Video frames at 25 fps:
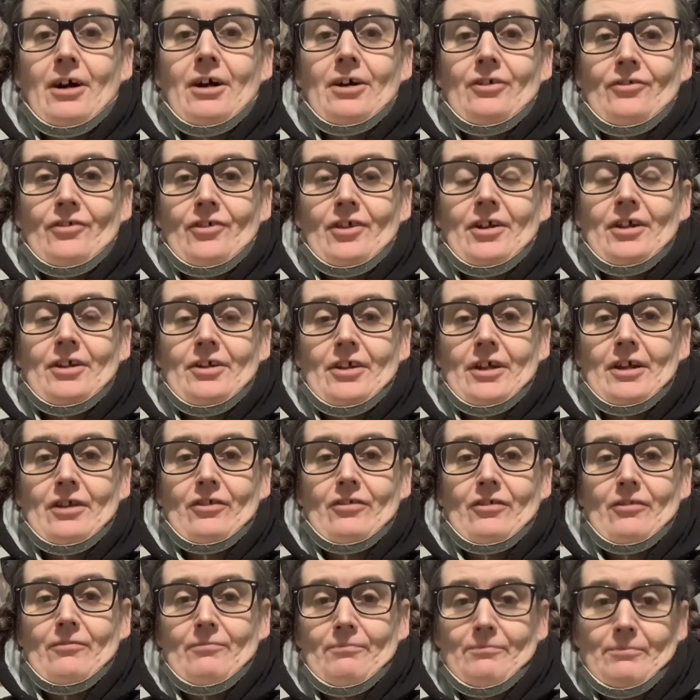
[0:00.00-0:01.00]
I say
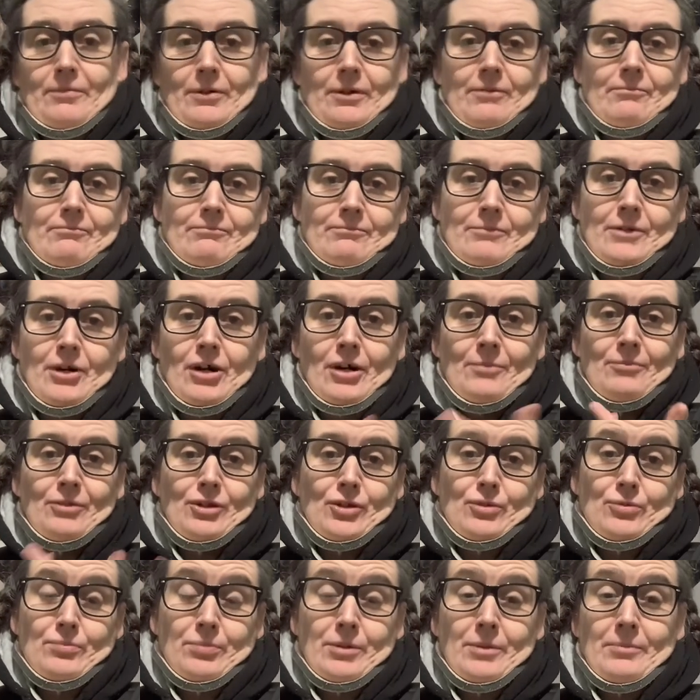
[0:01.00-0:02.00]
yes, but
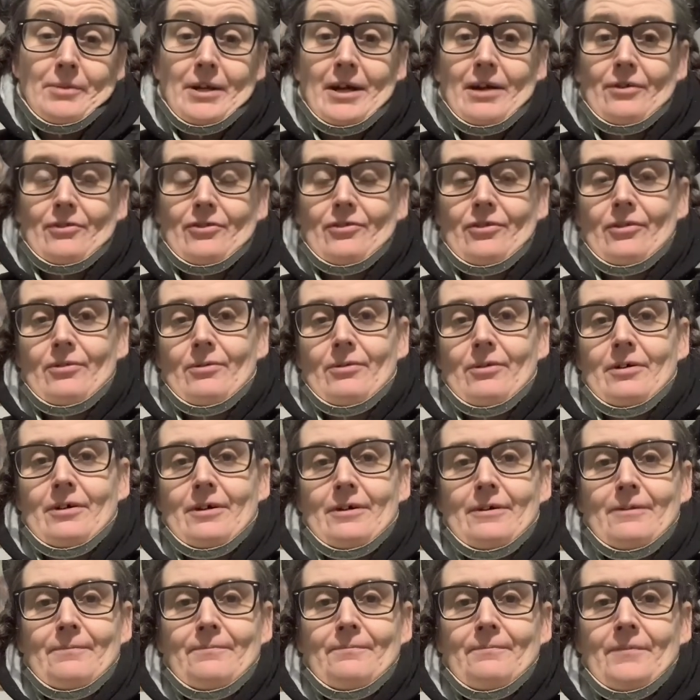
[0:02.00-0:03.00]
I'm Neil by mouth, so
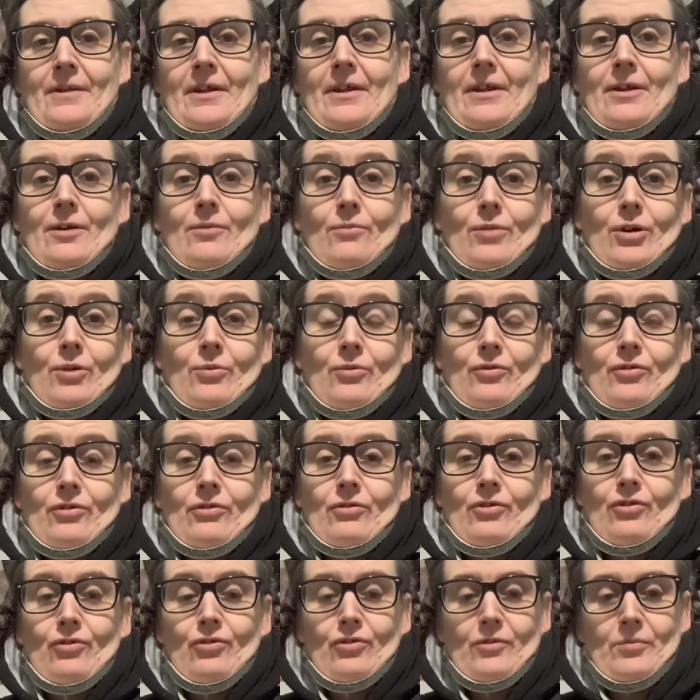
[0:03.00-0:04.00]
when I
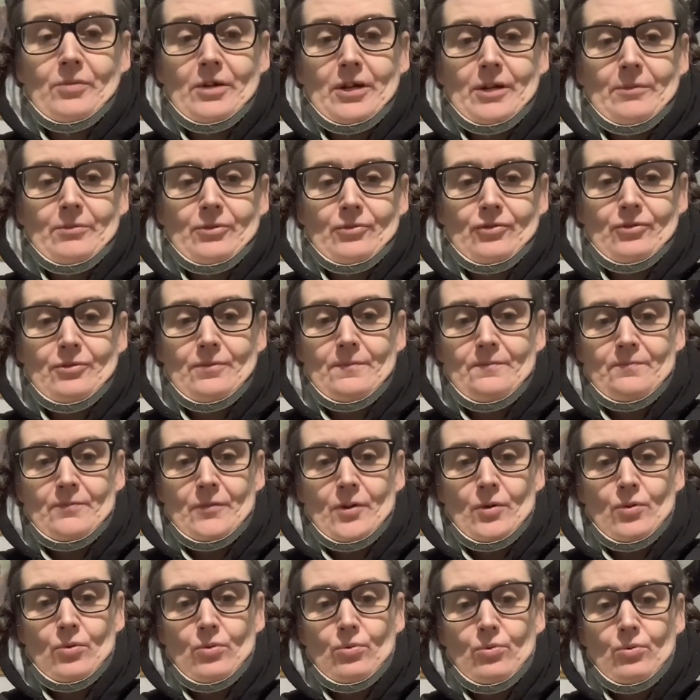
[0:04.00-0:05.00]
was used to be able to.
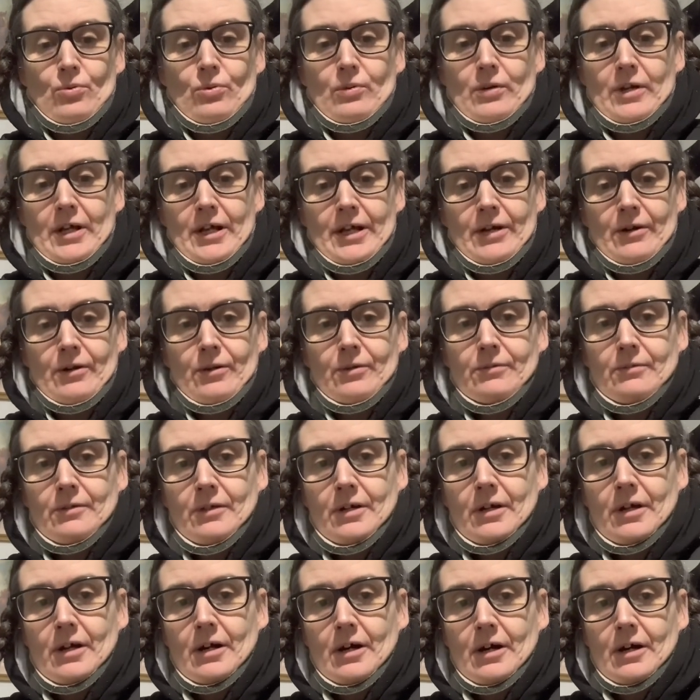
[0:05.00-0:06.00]
Oh, hang
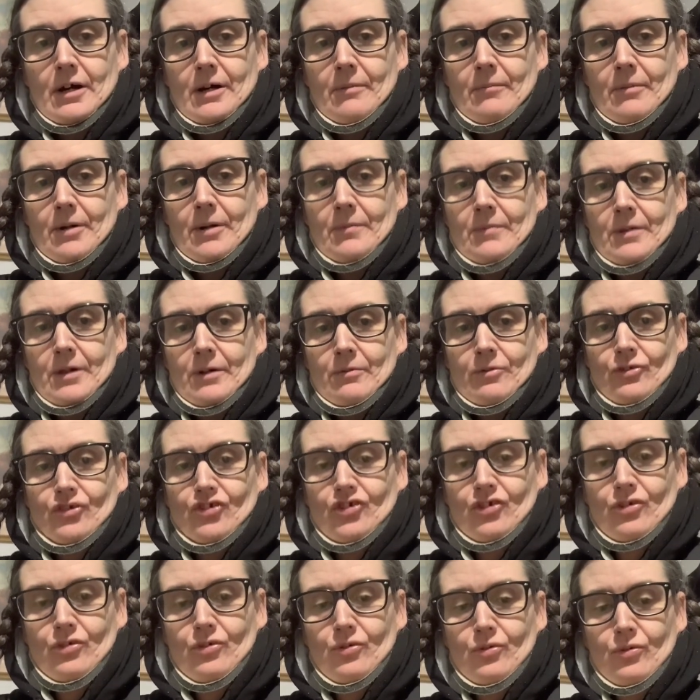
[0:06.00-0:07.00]
on. I might be able to
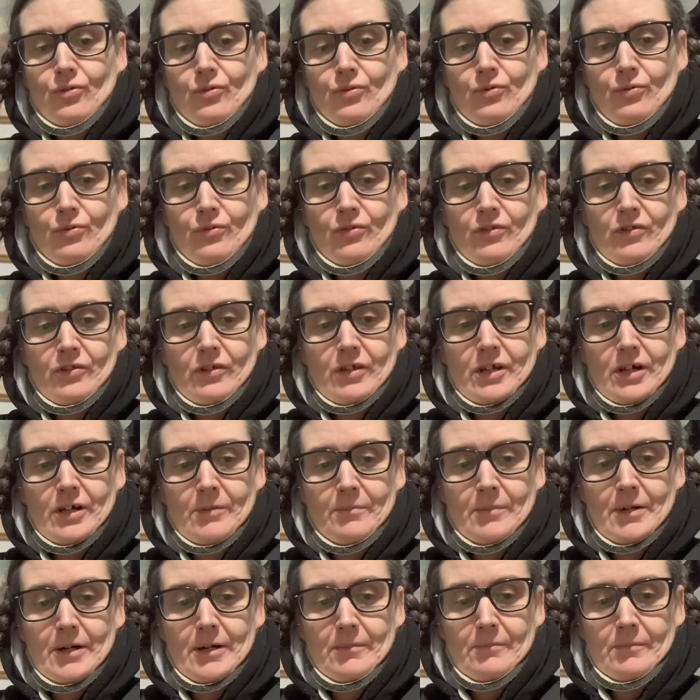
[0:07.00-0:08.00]
show you who's
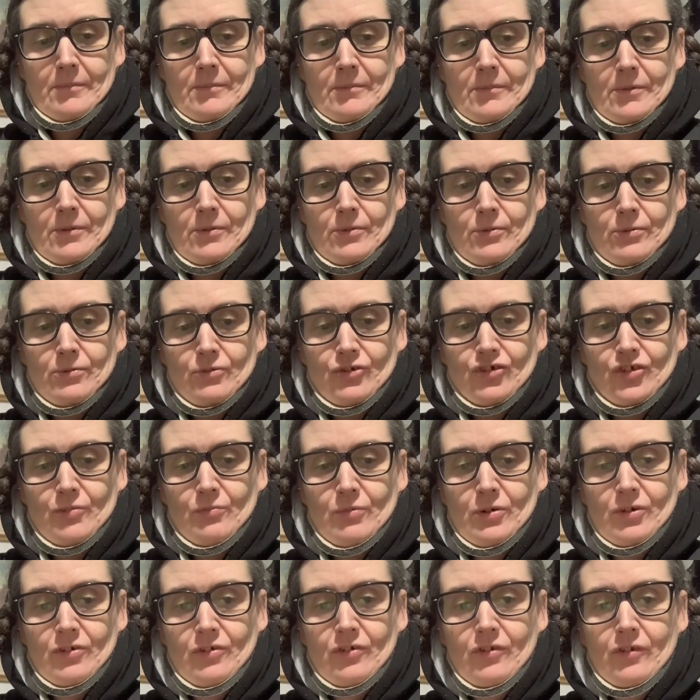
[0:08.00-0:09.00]
come up. Oh, she
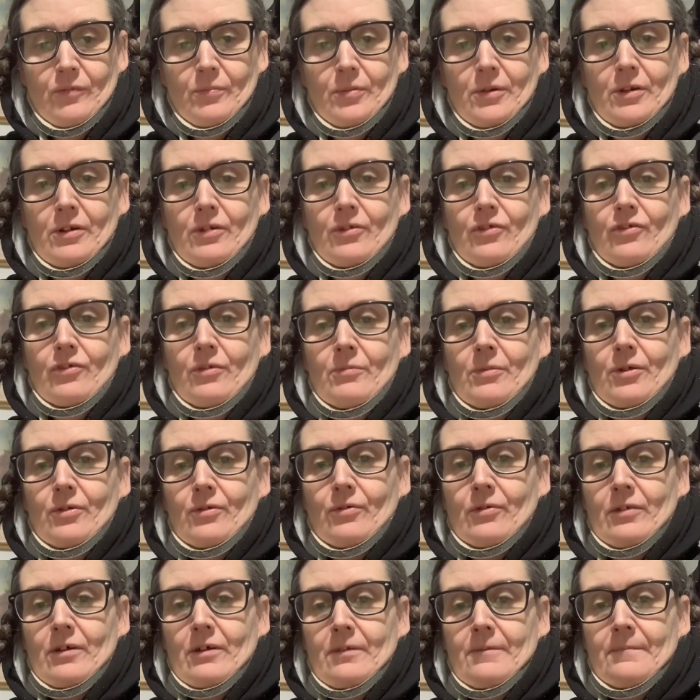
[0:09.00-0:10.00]
might disappear the time I
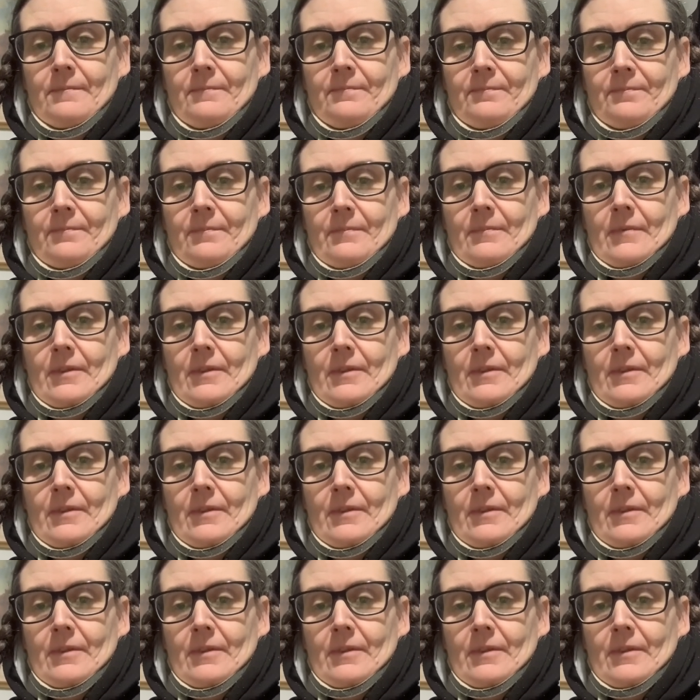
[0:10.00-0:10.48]
do that.